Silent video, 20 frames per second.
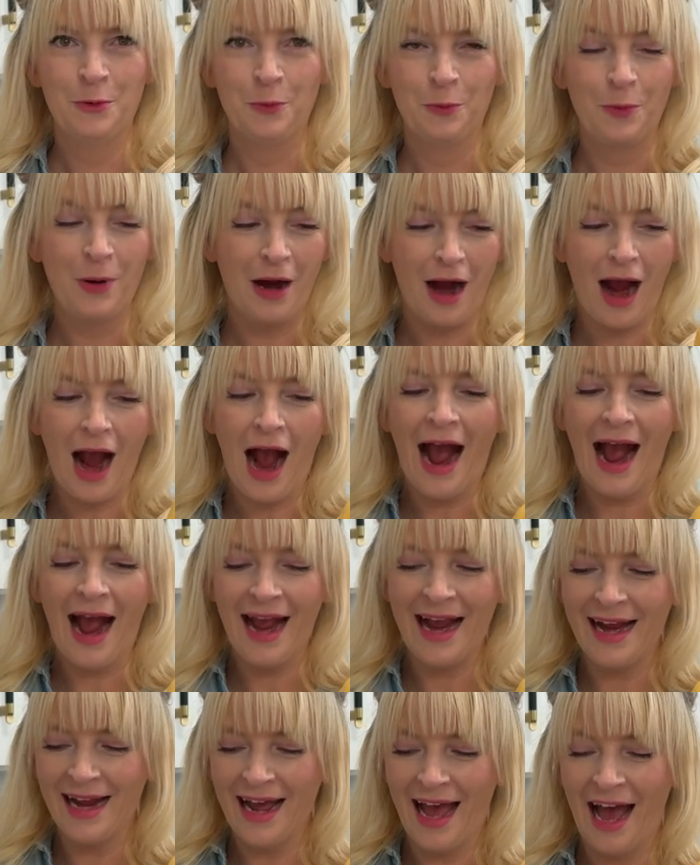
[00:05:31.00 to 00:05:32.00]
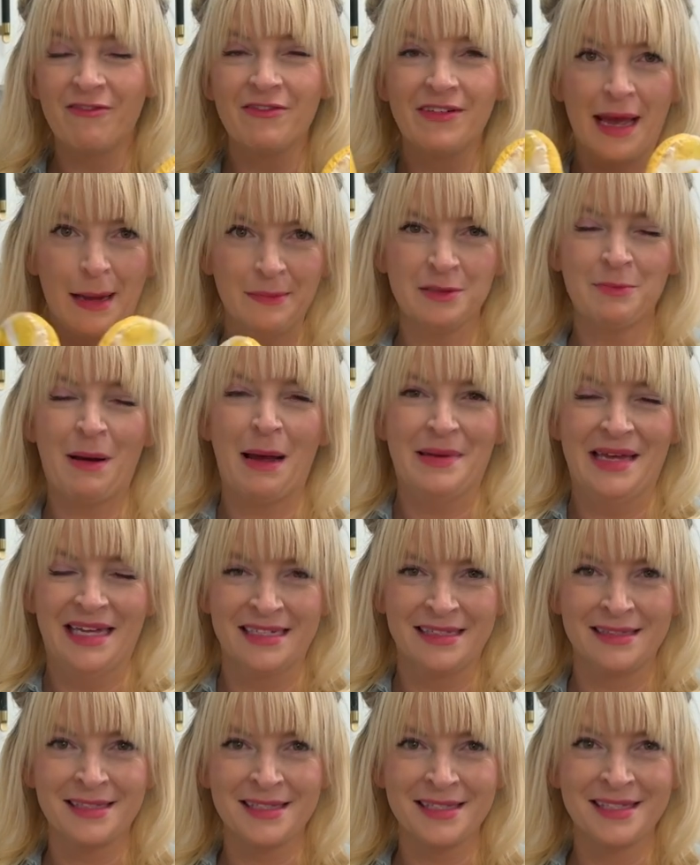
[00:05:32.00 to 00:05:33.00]
where I have named my
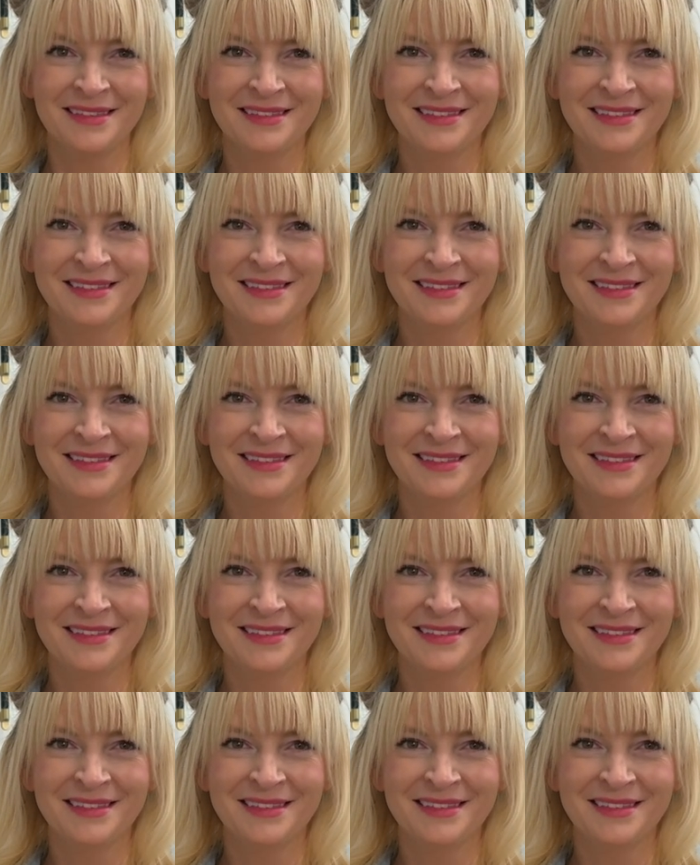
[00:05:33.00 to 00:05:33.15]
mittens.